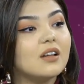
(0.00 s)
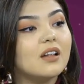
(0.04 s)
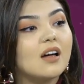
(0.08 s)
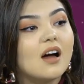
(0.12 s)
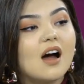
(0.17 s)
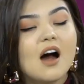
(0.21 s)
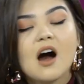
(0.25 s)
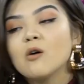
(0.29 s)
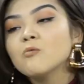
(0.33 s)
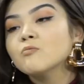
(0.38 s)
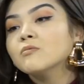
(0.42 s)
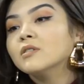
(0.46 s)

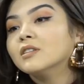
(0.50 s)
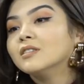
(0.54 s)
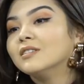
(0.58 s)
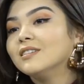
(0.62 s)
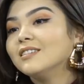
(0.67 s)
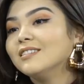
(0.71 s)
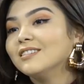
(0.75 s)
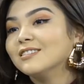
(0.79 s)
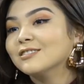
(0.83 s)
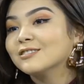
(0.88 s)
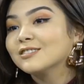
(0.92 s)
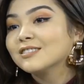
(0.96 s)
How
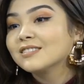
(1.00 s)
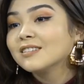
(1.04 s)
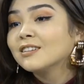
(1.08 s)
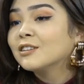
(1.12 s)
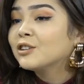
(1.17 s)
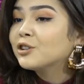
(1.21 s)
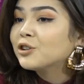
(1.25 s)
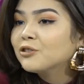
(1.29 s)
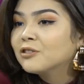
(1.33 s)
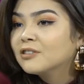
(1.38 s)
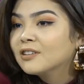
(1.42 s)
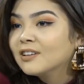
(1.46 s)
many years are
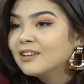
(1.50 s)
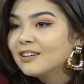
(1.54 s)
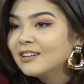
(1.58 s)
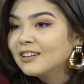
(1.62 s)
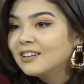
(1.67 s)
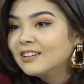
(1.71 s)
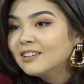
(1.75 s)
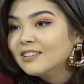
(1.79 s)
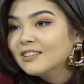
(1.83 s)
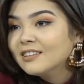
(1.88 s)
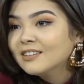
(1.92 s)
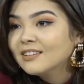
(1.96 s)
you in
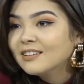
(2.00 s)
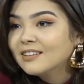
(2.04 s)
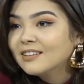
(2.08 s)
here?